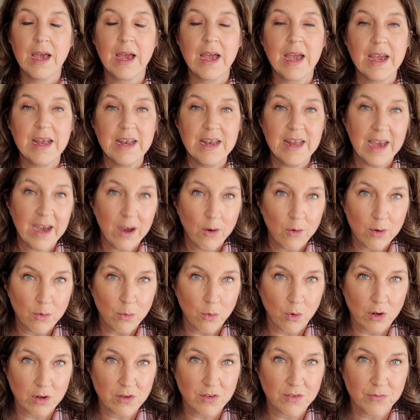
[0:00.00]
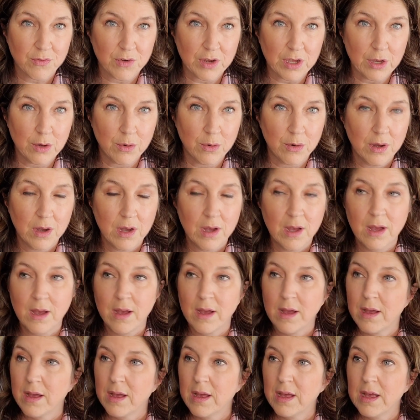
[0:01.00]
and how it works for you.
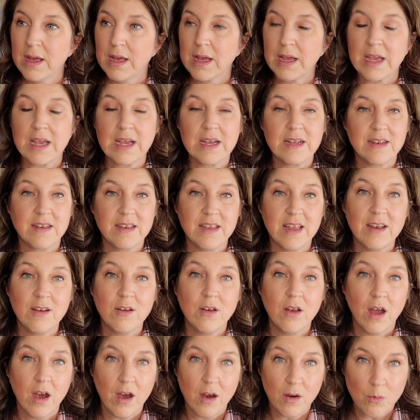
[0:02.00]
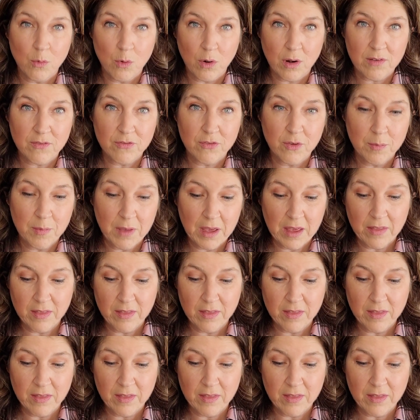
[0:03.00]
It did not work for me.